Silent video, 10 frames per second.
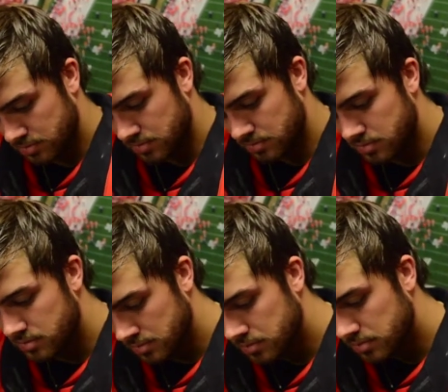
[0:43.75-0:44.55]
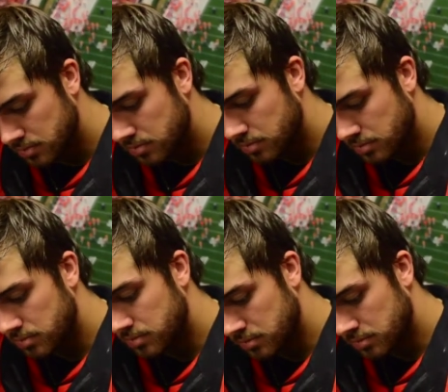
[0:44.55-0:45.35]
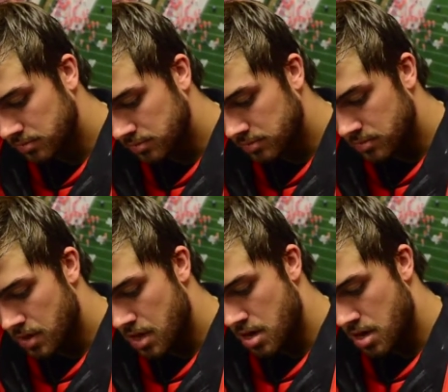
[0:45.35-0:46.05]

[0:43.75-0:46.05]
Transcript: How what Athens is like, blah blah blah.